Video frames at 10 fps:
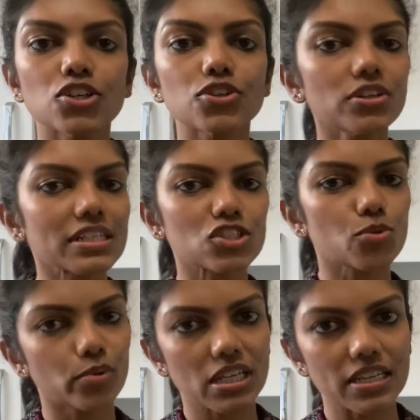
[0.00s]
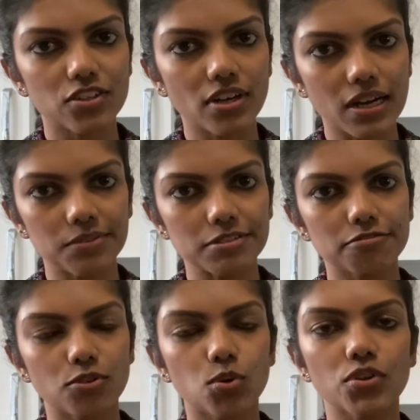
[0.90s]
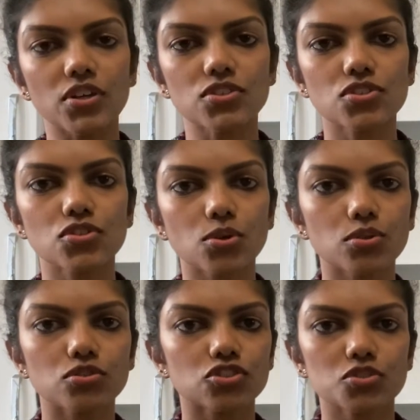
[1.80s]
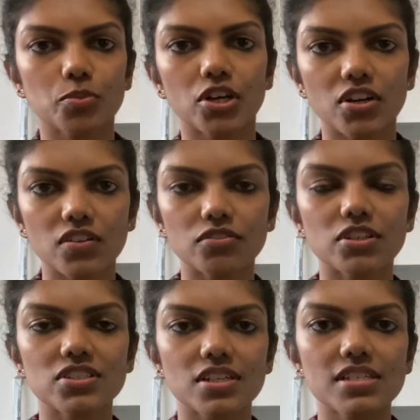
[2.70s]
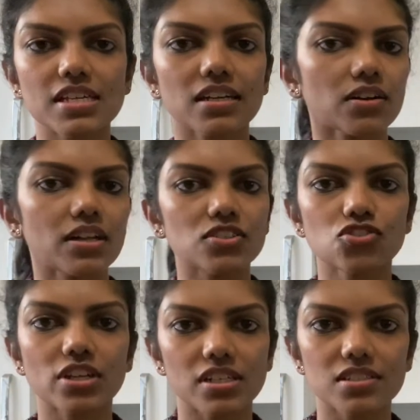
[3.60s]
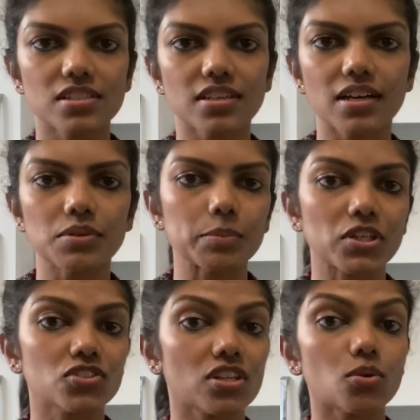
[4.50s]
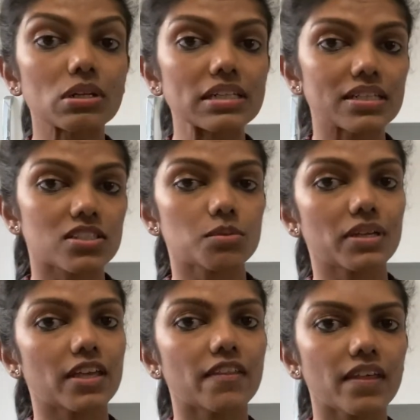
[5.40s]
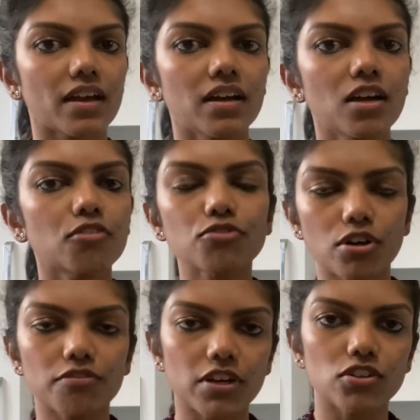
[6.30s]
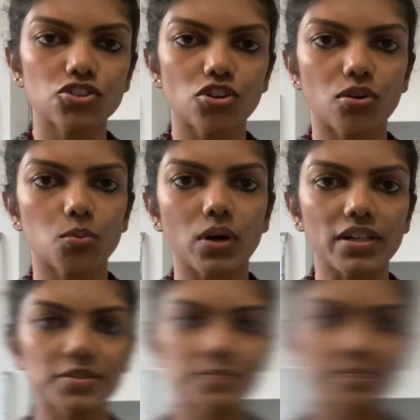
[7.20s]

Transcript: You don't need to preheat your oven for this, so just put it in the freezer, take it out and straight into the oven, because it only needs to be in there for a very short while.